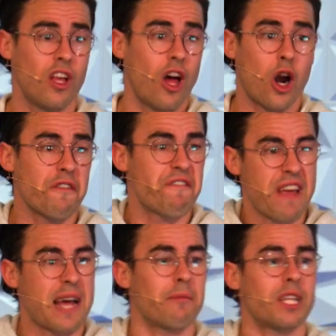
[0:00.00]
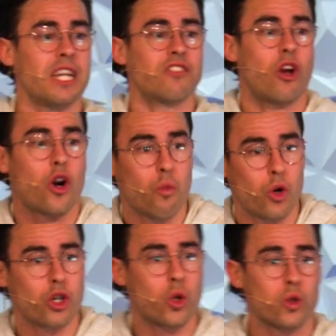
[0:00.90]
our families, our
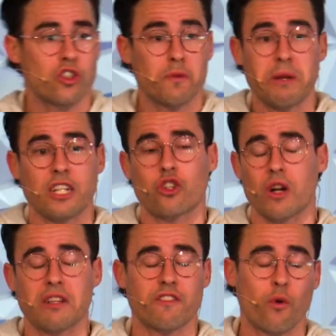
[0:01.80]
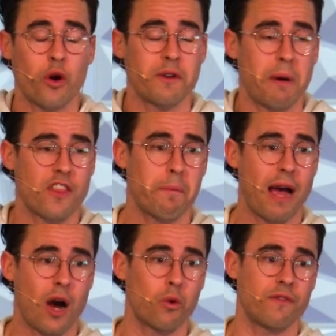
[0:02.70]
work cultures being transformed by the
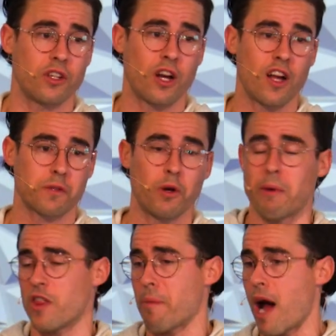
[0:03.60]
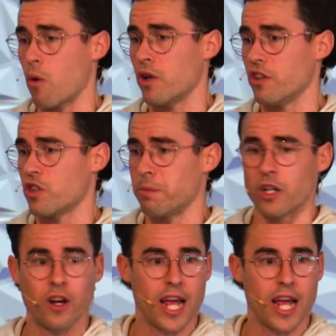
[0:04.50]
power of the gospel, by the power of the Spirit.